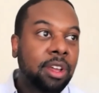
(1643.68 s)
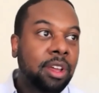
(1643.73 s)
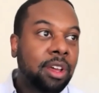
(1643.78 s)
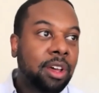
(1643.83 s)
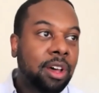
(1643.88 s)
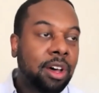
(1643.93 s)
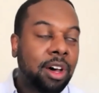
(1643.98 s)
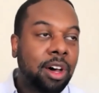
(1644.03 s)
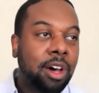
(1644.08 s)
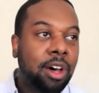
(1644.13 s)

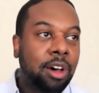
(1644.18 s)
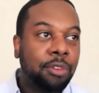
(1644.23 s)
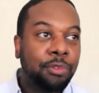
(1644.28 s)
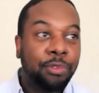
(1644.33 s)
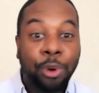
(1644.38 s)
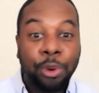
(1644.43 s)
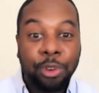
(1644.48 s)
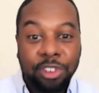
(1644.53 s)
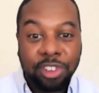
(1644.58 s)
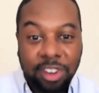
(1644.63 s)

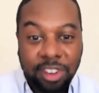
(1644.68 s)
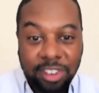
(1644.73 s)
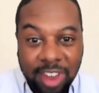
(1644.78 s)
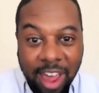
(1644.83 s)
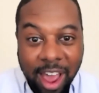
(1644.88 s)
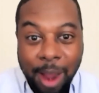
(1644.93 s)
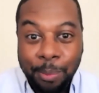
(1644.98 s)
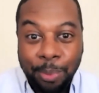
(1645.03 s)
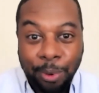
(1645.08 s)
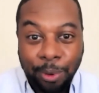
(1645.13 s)
Virgin's
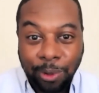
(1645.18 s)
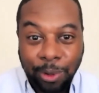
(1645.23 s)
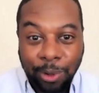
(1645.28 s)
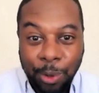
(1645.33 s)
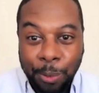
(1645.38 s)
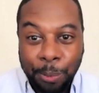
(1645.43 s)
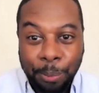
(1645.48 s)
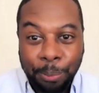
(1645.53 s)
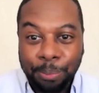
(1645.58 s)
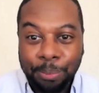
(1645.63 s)

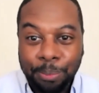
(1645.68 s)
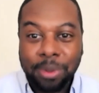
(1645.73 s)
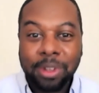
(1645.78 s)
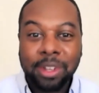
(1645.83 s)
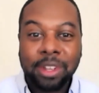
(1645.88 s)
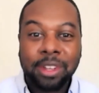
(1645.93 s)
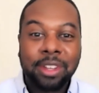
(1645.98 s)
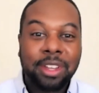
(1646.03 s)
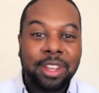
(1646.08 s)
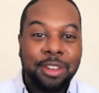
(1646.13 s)
Hyperloop
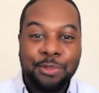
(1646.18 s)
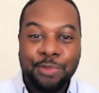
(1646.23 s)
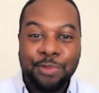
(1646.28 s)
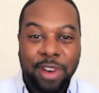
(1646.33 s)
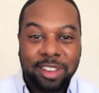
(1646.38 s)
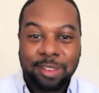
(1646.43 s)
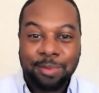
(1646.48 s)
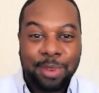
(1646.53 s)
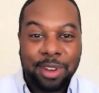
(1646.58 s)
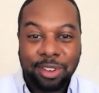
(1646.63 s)

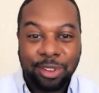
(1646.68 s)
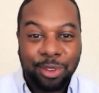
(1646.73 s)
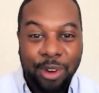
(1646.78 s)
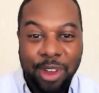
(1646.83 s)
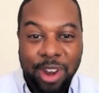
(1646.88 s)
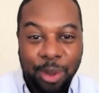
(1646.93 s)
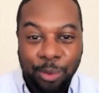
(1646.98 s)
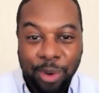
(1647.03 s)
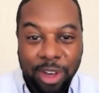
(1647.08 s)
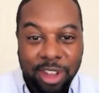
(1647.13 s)
investment is going
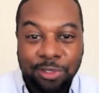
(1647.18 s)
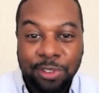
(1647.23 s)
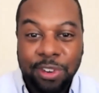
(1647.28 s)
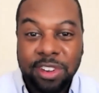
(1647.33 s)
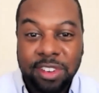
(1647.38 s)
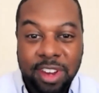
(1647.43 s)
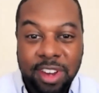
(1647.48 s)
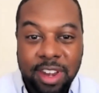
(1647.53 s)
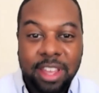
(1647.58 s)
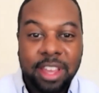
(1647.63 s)
to West
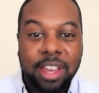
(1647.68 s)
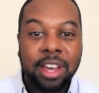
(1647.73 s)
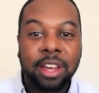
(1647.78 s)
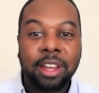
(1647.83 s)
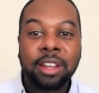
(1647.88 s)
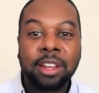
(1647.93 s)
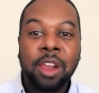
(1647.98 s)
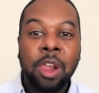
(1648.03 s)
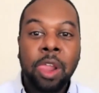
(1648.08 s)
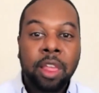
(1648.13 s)
Virginia.
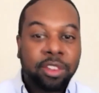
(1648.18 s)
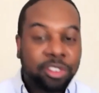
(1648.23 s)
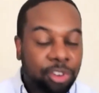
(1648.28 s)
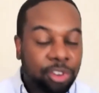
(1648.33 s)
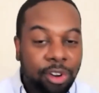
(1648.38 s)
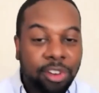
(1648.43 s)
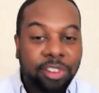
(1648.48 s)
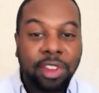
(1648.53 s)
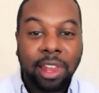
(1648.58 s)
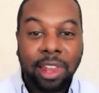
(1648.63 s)
So
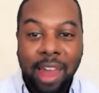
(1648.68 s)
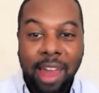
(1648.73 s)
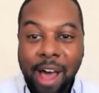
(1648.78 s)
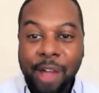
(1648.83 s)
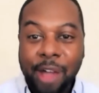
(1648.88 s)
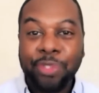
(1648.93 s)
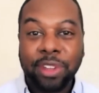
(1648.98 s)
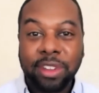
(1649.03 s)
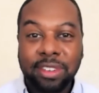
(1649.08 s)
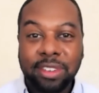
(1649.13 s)
there's a
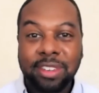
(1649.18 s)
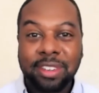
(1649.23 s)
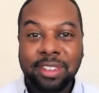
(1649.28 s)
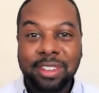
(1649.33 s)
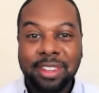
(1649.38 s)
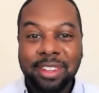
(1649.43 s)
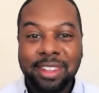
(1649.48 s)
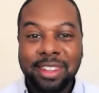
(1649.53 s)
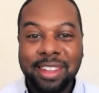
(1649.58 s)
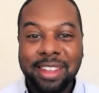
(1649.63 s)
lot that's
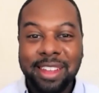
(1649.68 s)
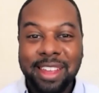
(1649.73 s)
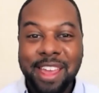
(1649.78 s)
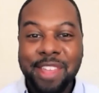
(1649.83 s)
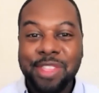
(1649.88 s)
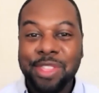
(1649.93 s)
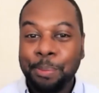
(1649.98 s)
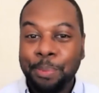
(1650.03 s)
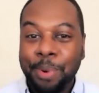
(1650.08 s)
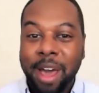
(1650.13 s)
in
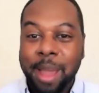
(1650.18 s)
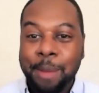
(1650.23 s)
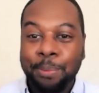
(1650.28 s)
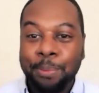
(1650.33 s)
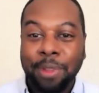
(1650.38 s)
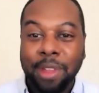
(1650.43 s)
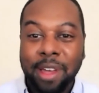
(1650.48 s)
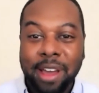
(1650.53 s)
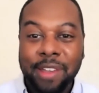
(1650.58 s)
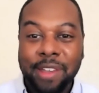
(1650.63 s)
the
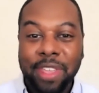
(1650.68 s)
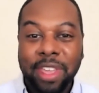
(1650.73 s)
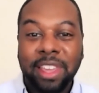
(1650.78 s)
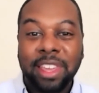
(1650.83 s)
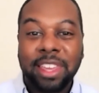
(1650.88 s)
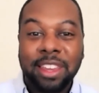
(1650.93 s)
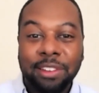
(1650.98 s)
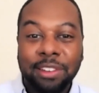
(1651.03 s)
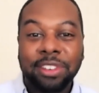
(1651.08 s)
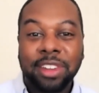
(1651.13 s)
pipeline that
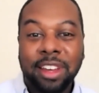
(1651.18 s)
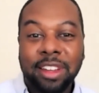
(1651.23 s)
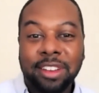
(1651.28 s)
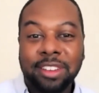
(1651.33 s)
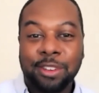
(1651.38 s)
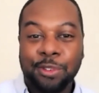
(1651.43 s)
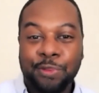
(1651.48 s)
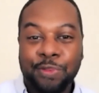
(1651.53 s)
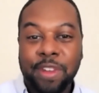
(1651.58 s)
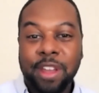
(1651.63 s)
gives us a
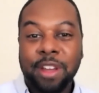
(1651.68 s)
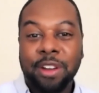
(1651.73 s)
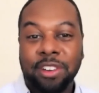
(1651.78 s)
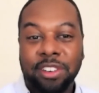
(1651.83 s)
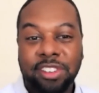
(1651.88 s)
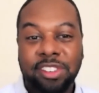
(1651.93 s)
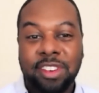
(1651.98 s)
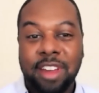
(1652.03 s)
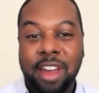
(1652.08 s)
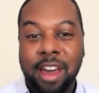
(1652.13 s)
fair
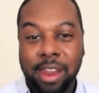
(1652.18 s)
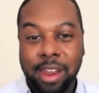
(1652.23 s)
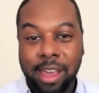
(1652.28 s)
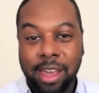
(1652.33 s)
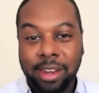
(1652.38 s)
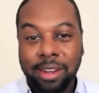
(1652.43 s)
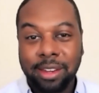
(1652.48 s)
shot at